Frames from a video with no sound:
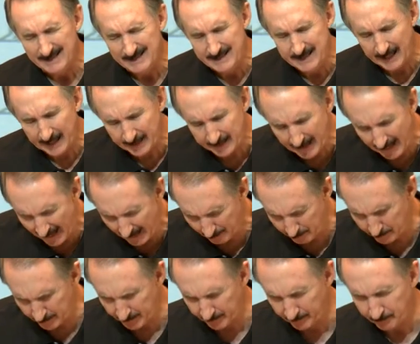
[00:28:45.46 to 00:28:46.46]
did
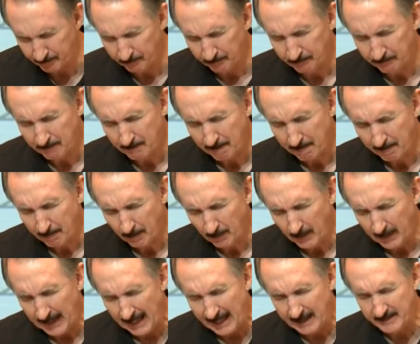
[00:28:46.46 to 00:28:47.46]
happen.
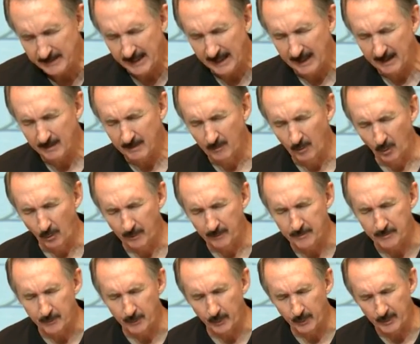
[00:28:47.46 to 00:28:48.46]
And yet,
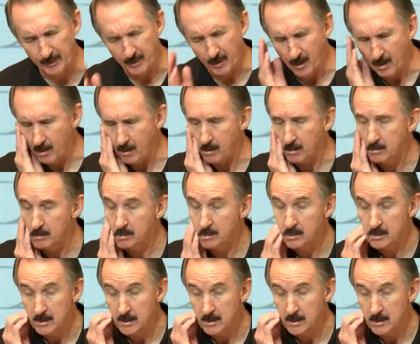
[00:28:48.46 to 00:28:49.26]
Lord, through it all,